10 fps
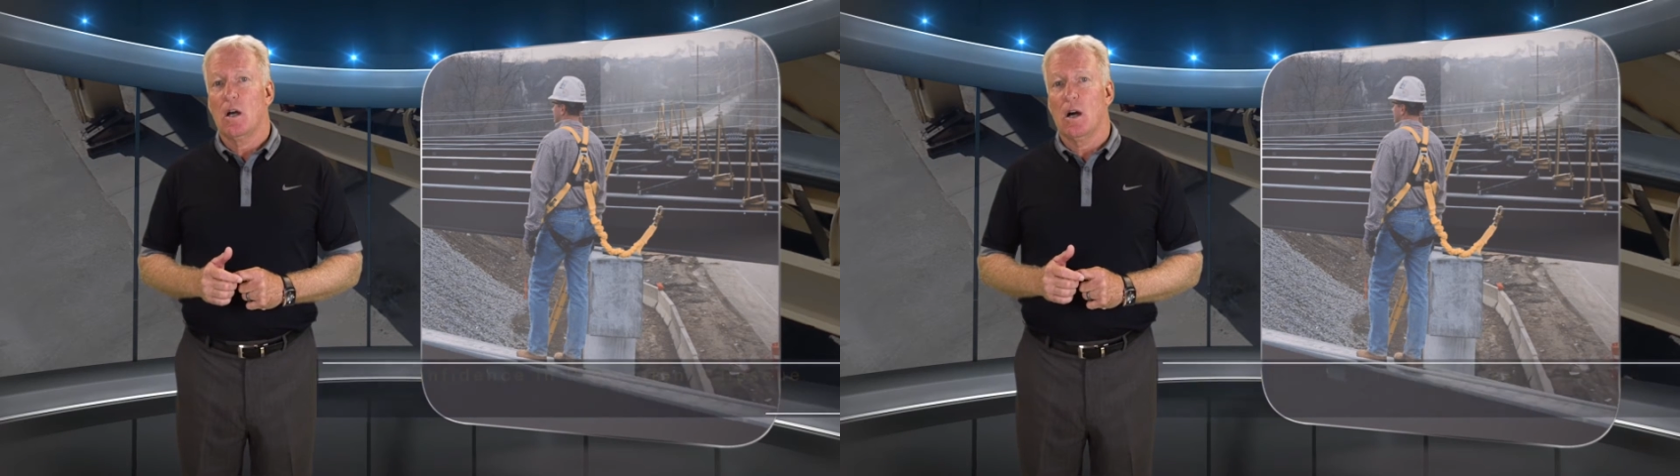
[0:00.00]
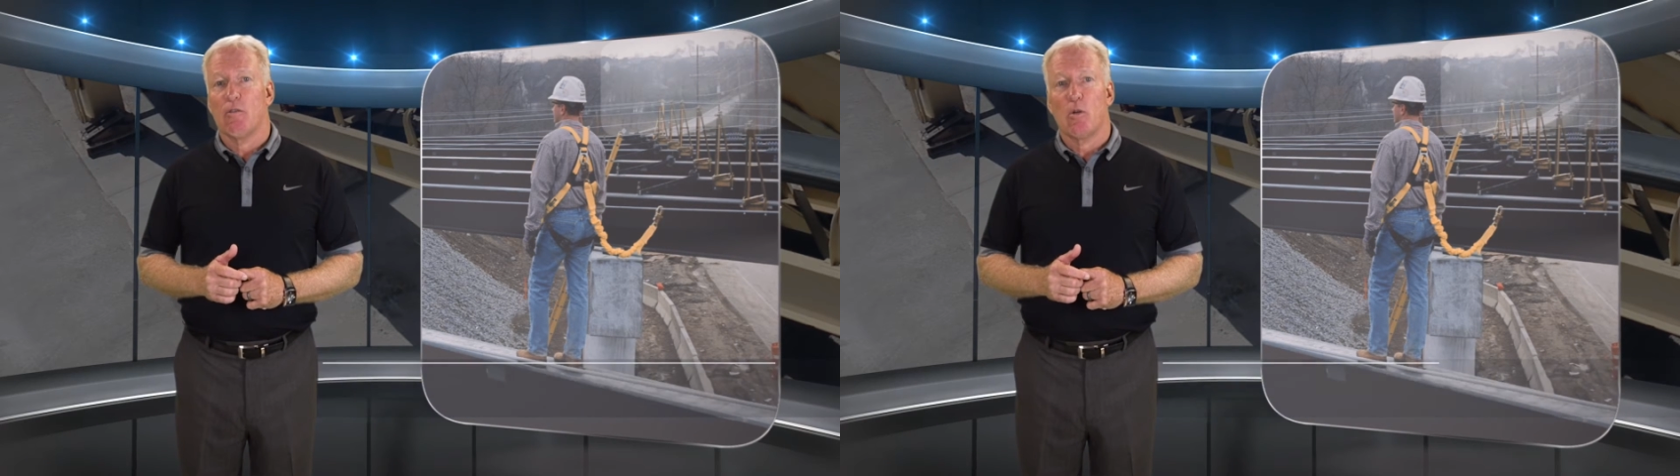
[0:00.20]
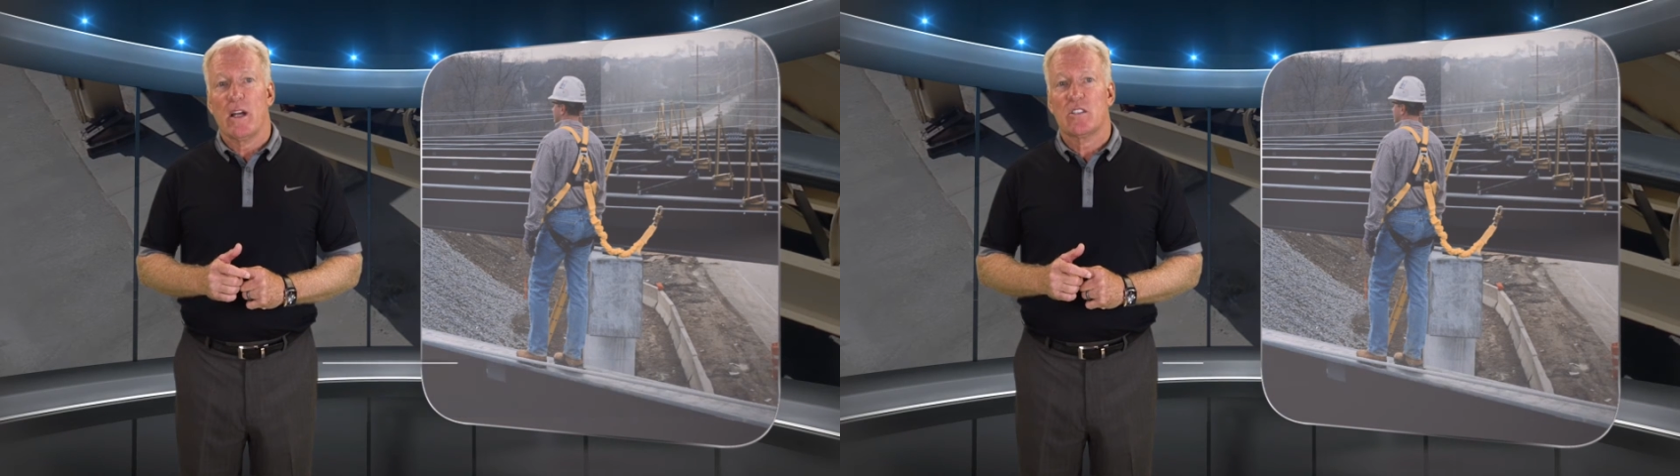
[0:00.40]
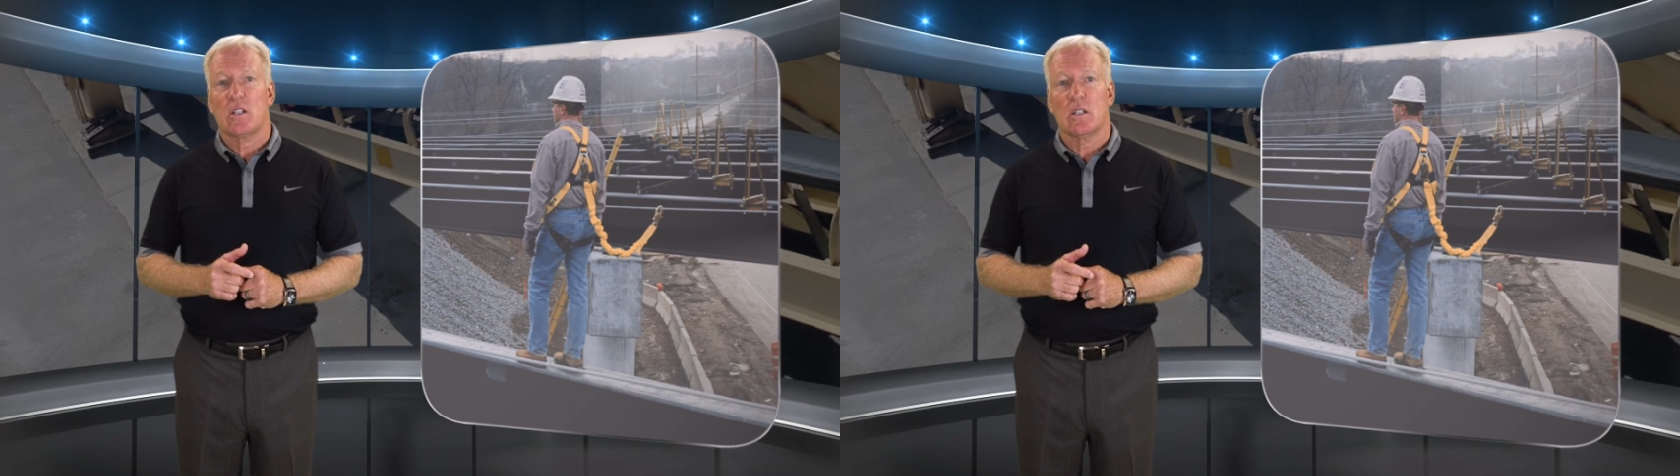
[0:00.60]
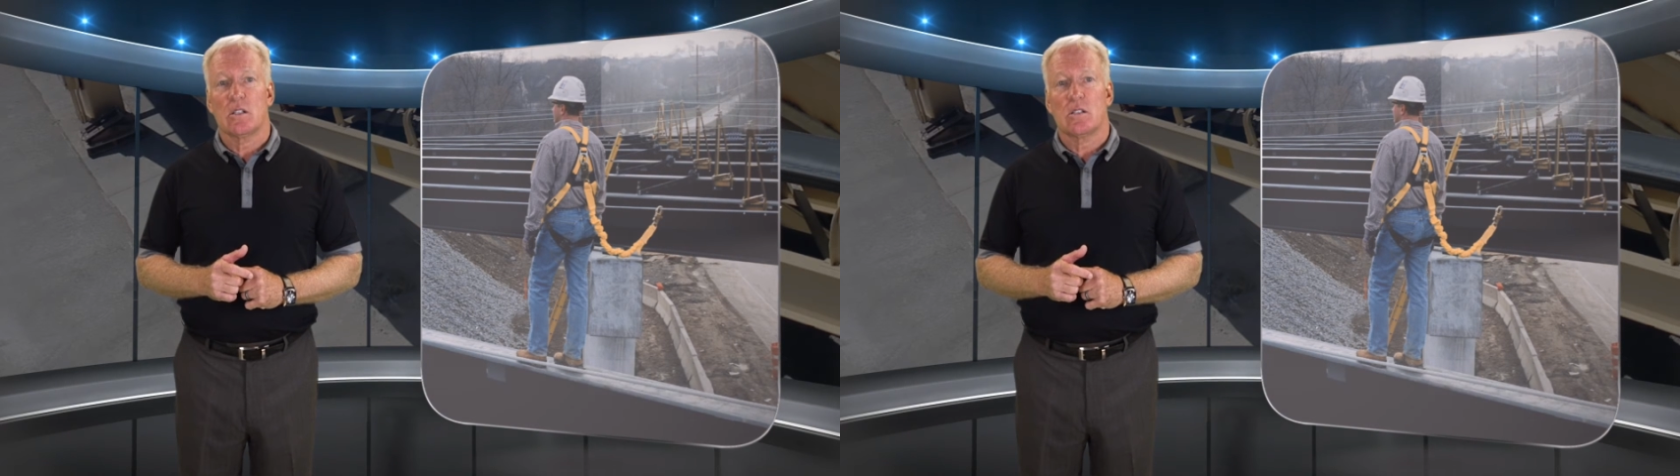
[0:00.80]
of
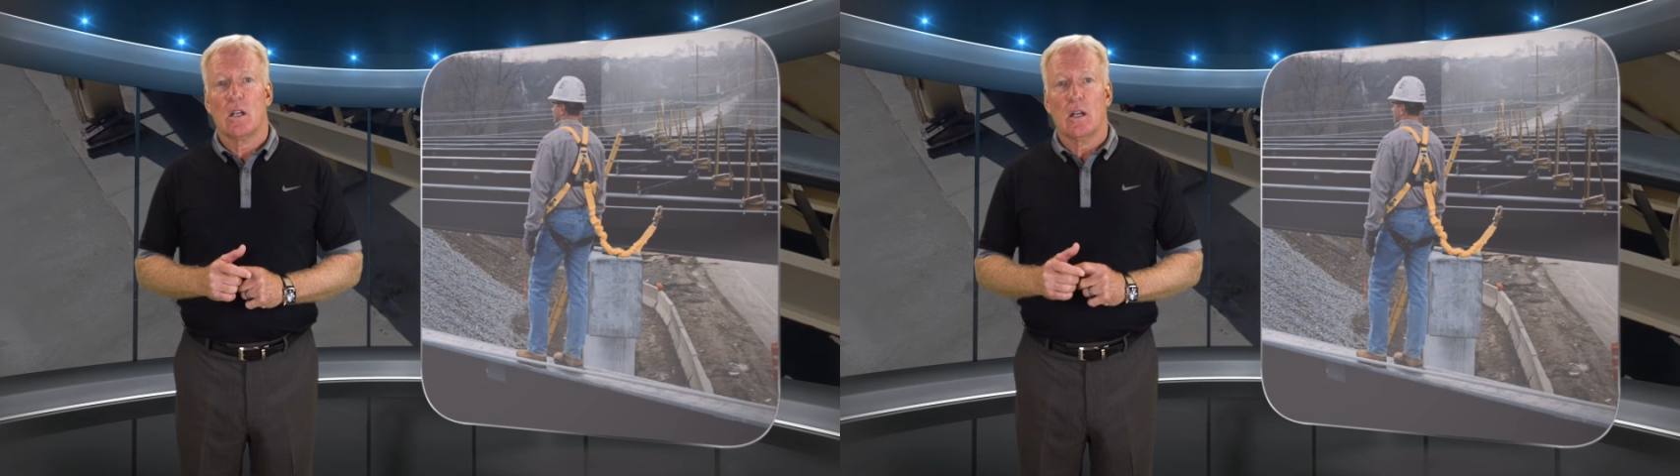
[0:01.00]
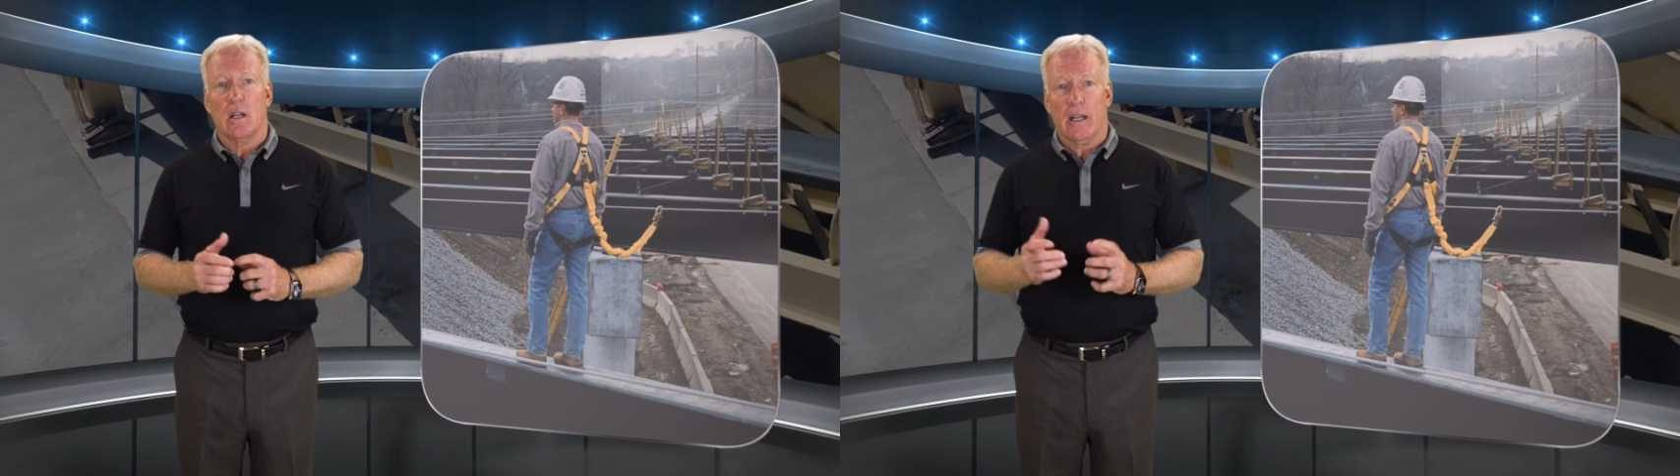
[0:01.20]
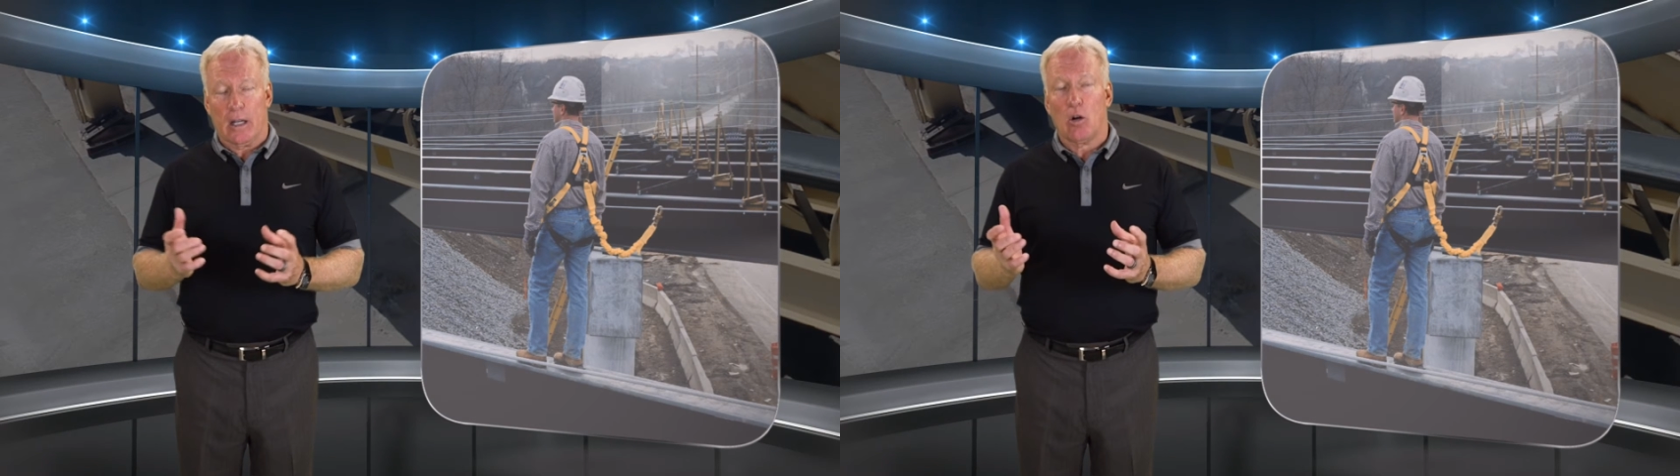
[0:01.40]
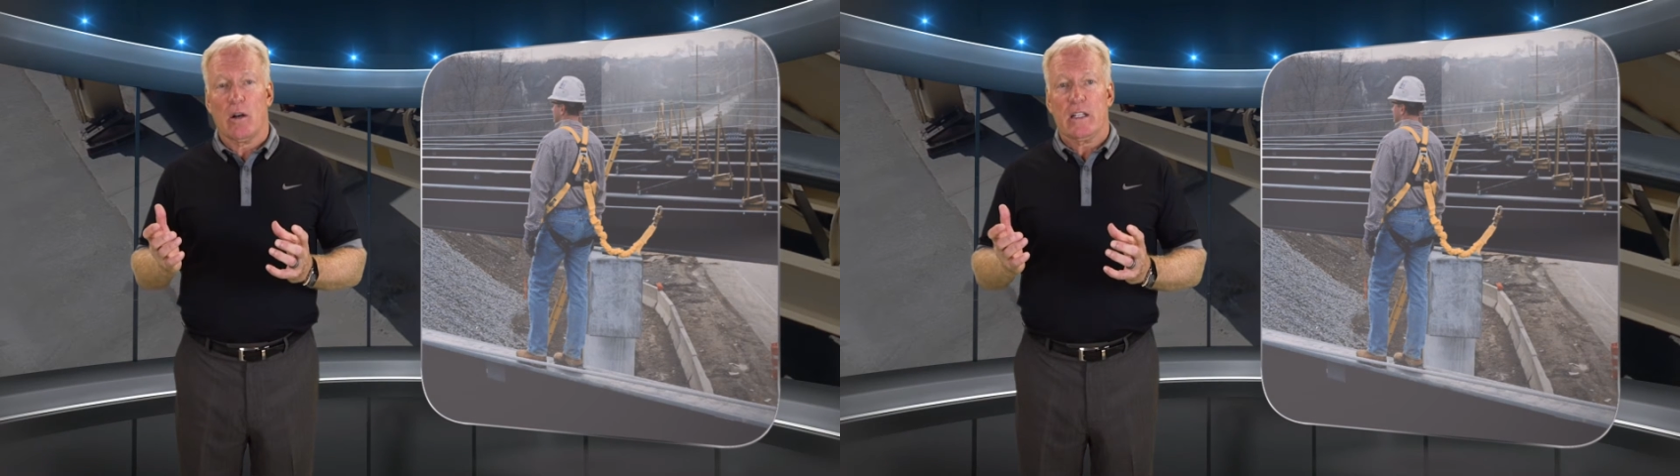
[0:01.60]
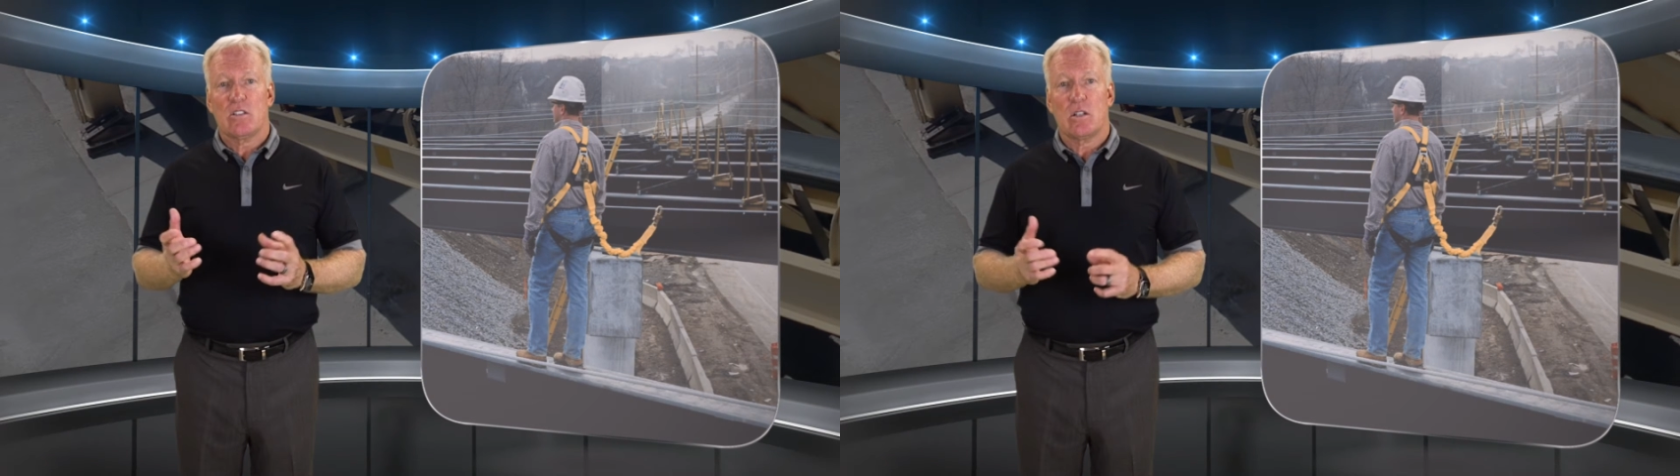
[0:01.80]
risk is
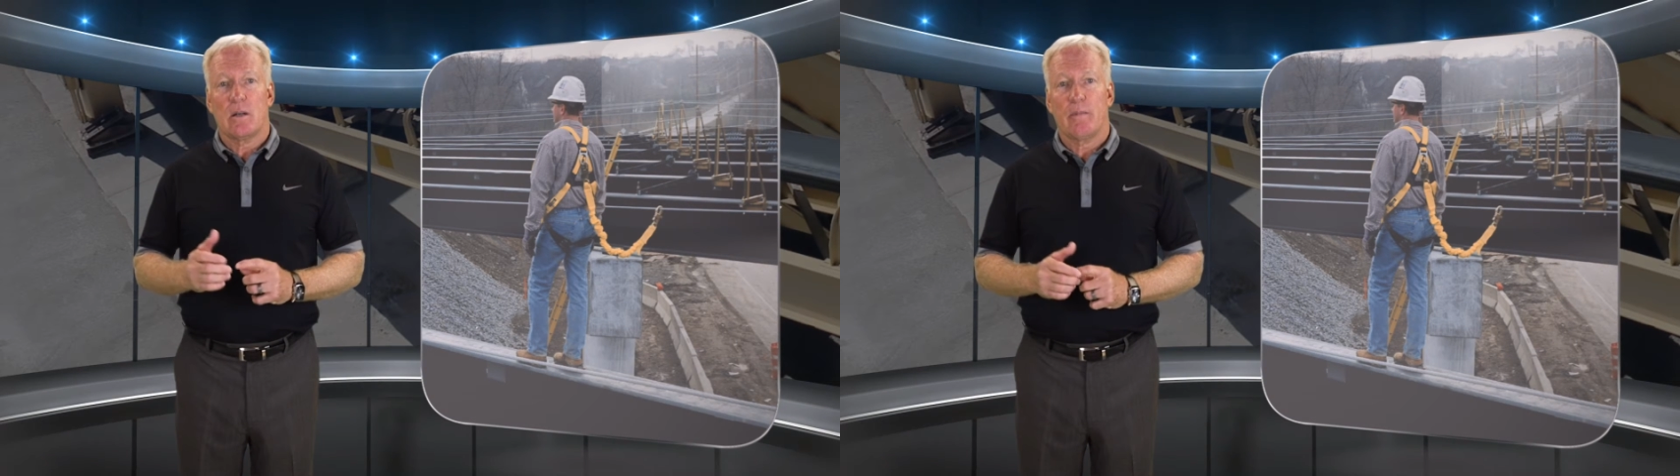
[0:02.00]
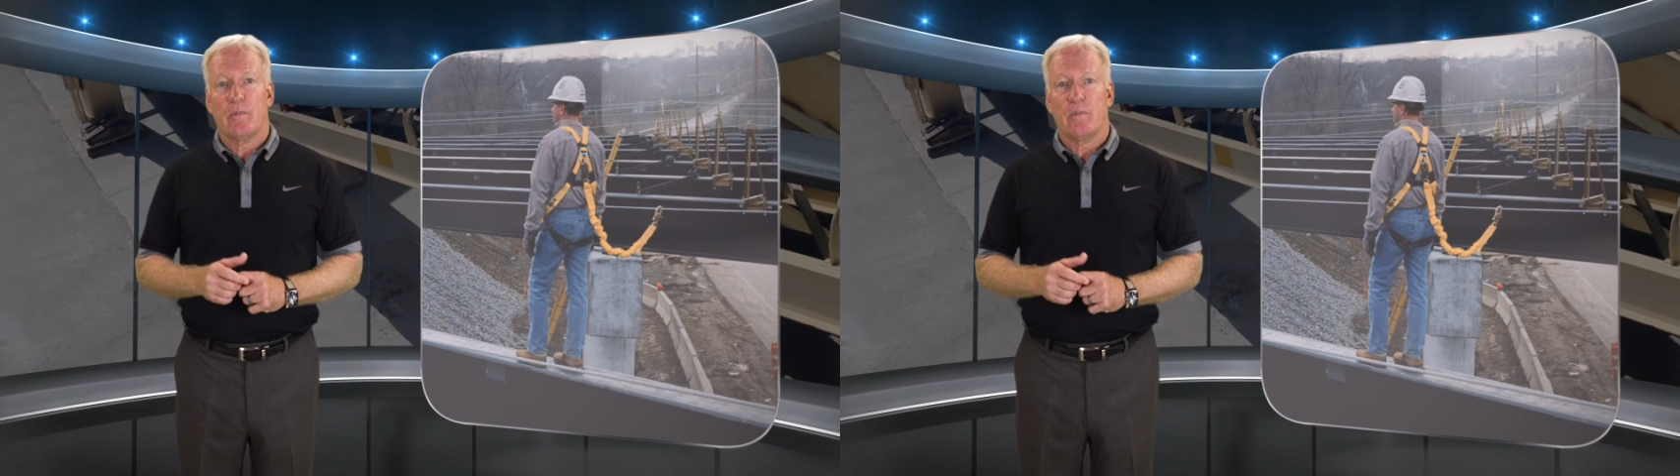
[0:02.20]
increased.